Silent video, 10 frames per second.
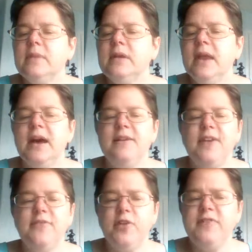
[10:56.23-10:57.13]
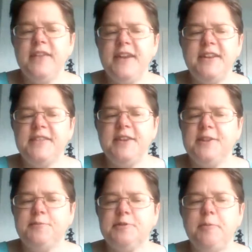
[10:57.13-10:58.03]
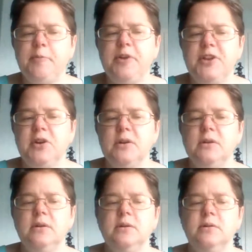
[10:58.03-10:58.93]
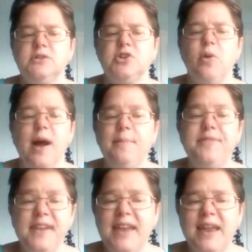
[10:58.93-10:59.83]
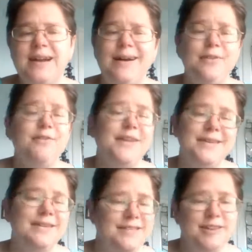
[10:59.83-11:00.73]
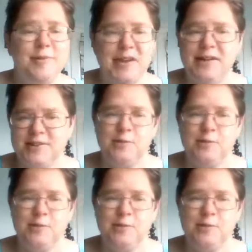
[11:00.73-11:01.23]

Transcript: Yeah, I've heard that it's supposed to be pretty good. So I'm thinking, other than it's going to be kind of